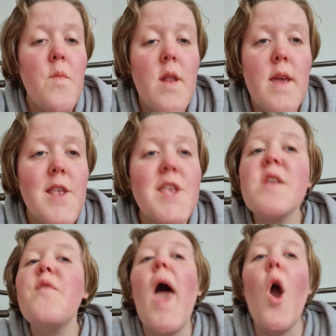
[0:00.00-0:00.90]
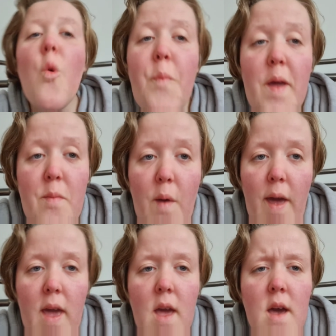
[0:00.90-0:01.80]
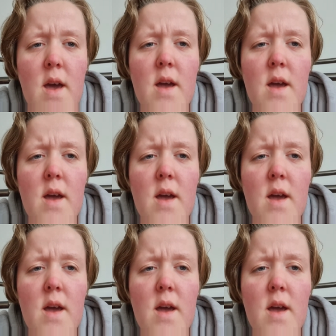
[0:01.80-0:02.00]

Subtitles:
instead of helping me,